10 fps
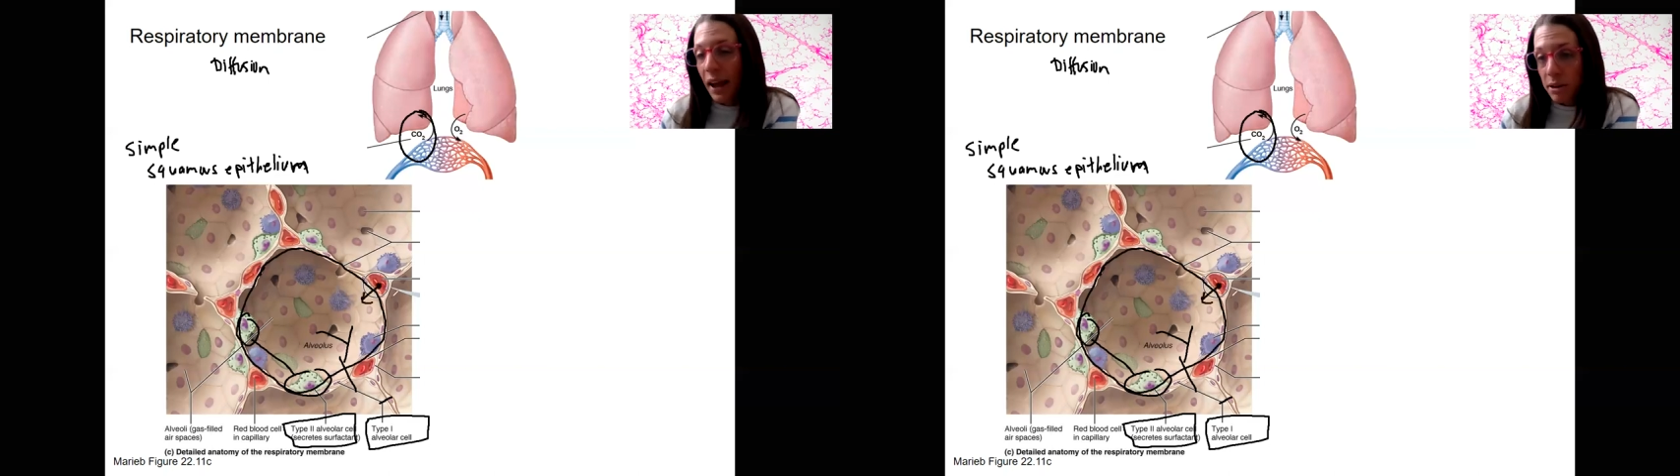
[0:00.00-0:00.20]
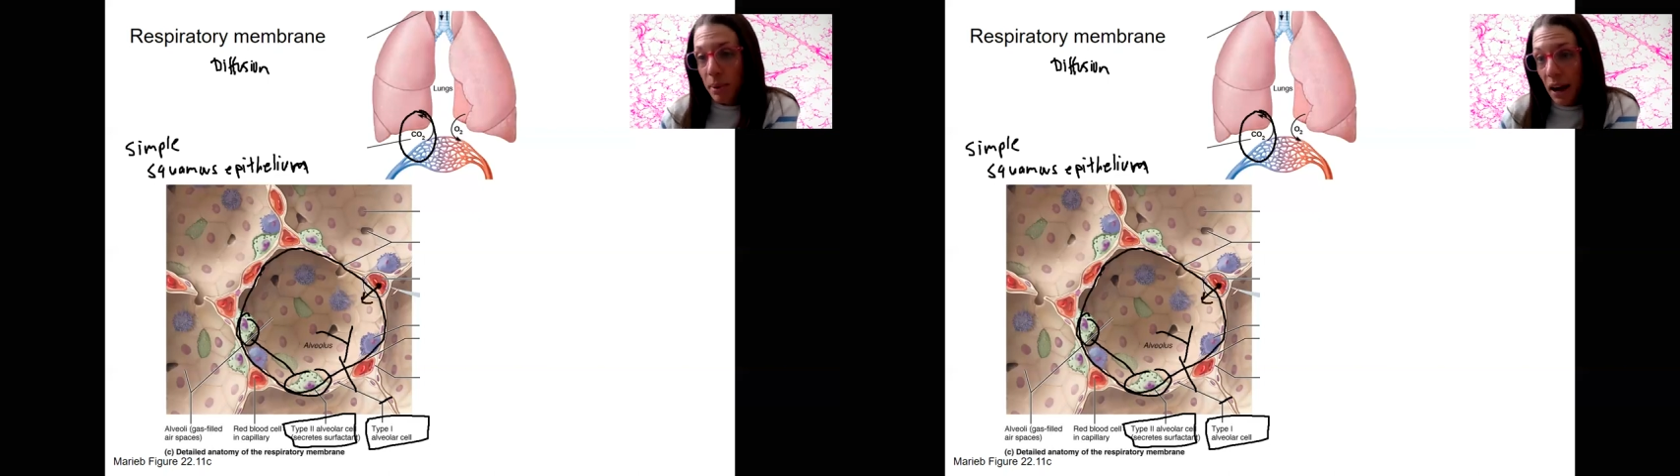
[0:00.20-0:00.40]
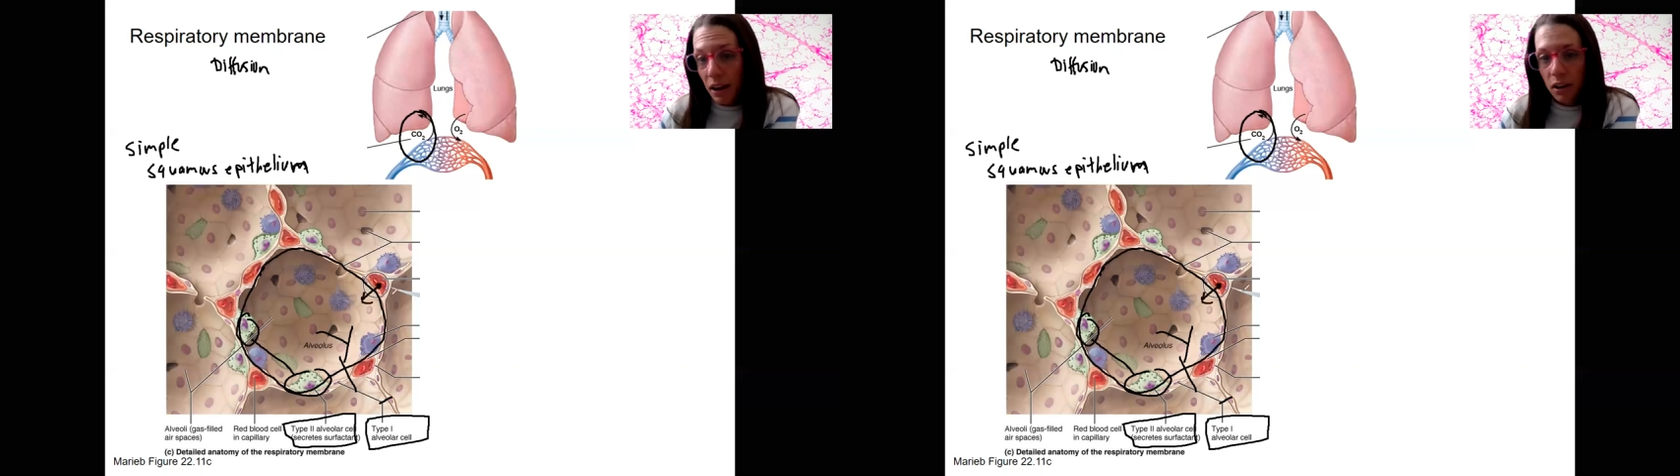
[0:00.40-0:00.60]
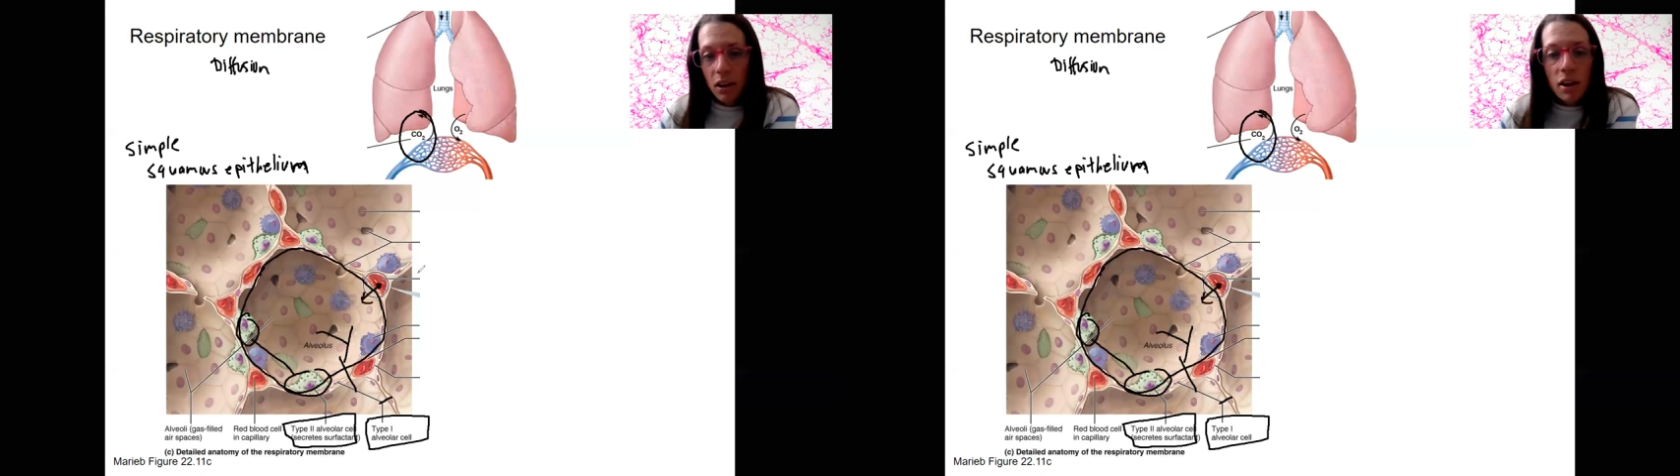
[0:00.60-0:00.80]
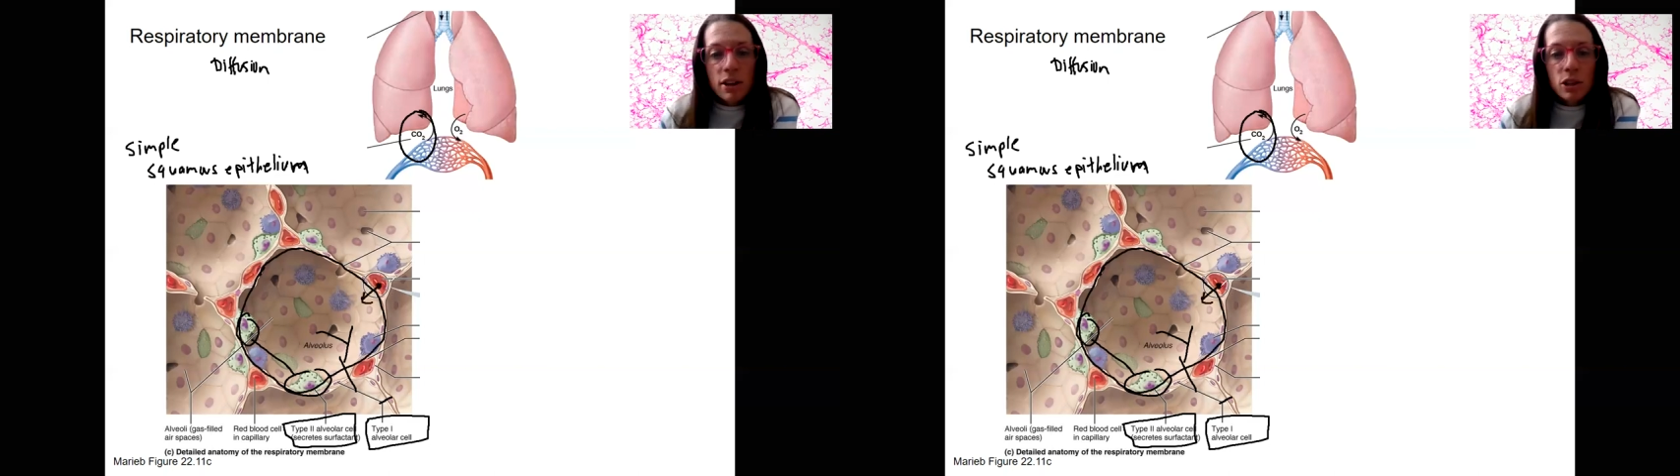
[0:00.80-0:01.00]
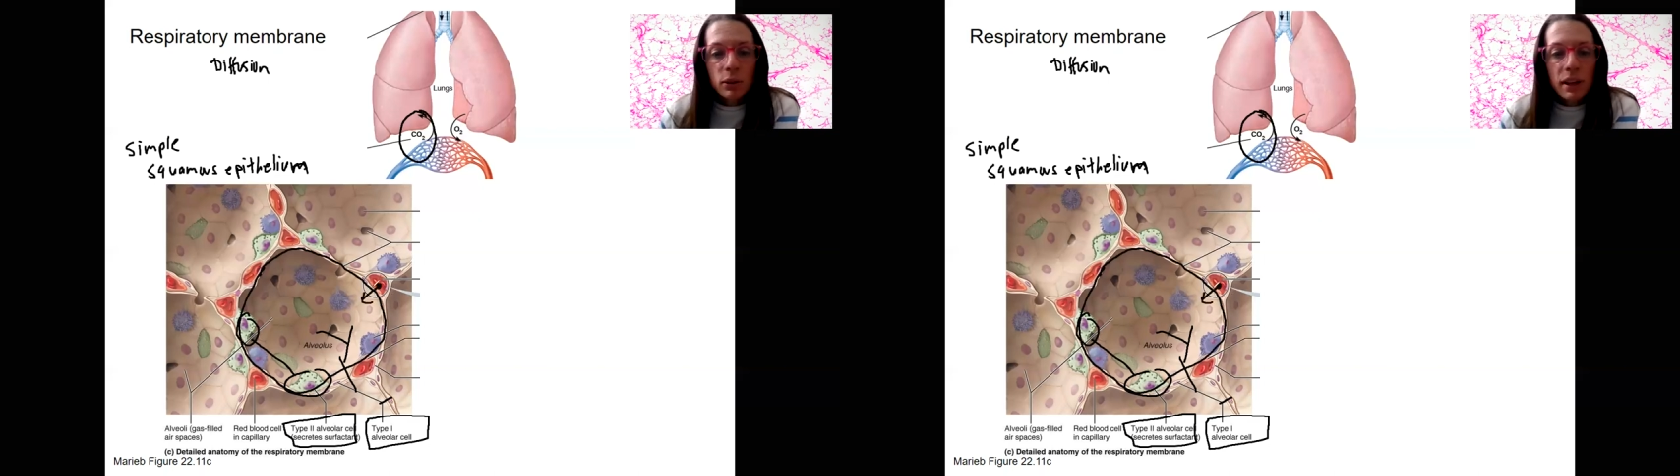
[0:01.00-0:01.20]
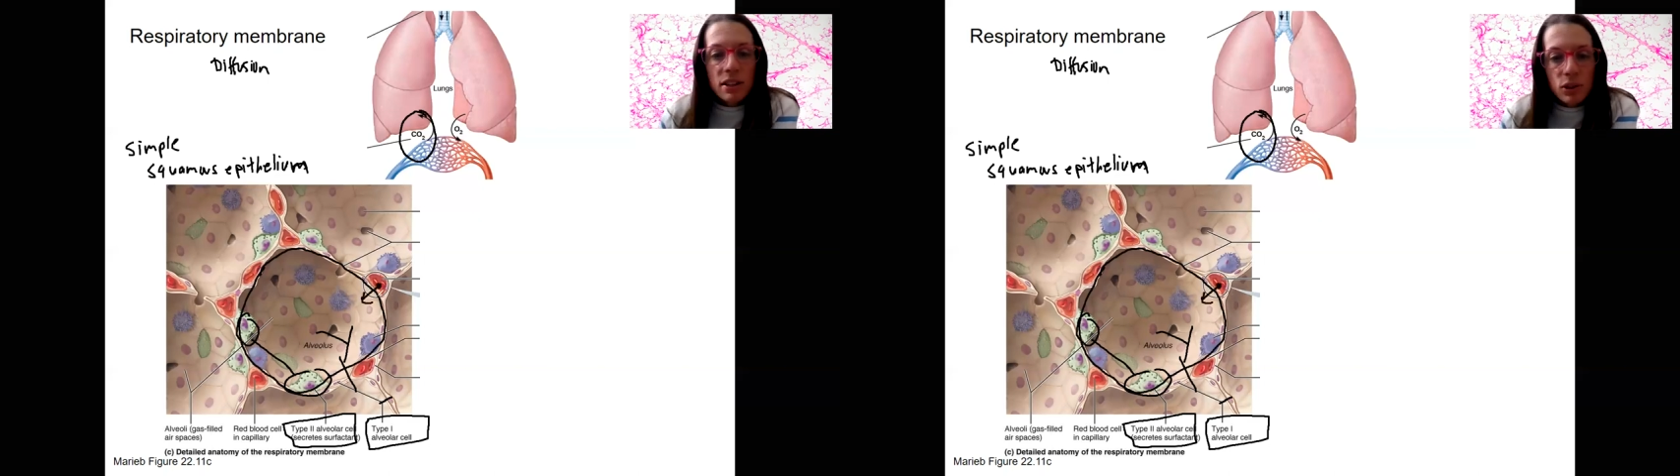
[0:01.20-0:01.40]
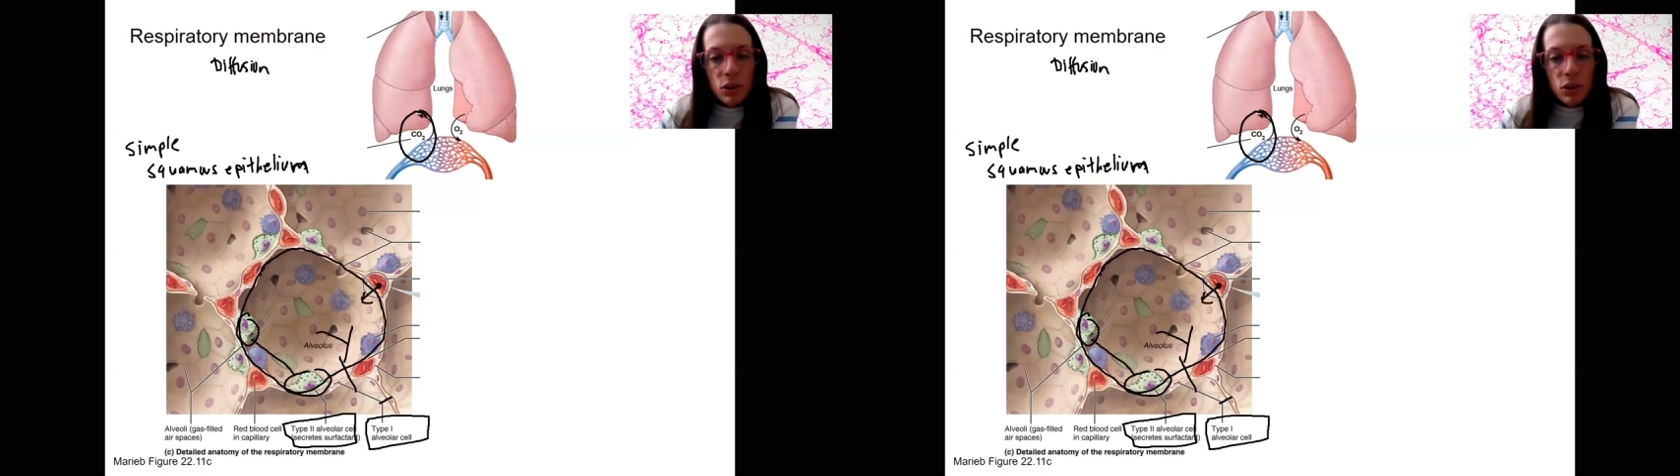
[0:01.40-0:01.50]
and back. So let's